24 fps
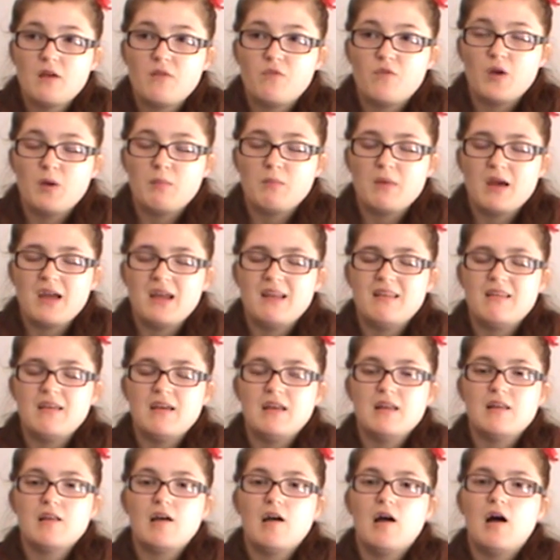film that he
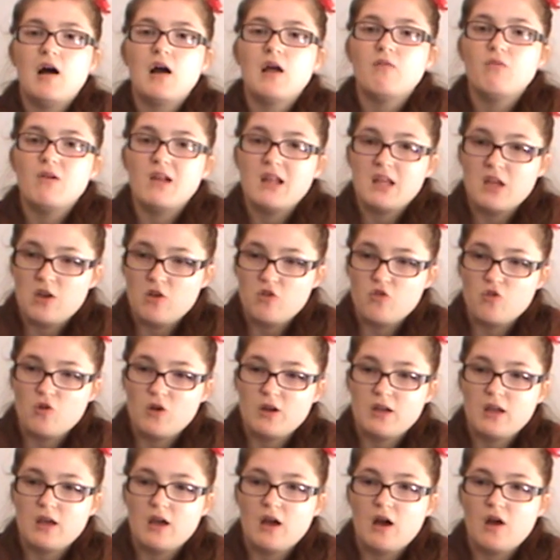did, I really
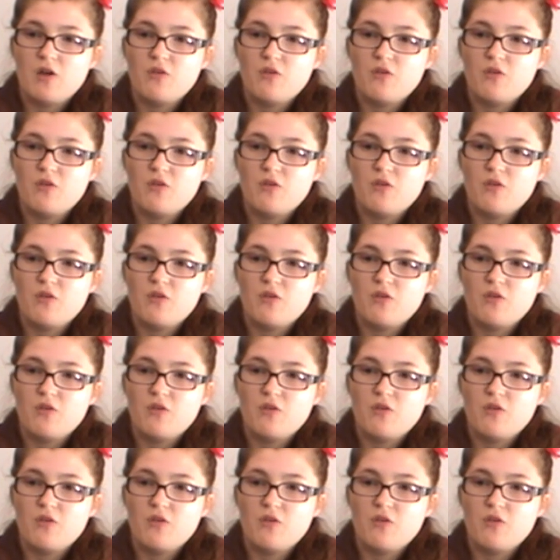enjoyed it.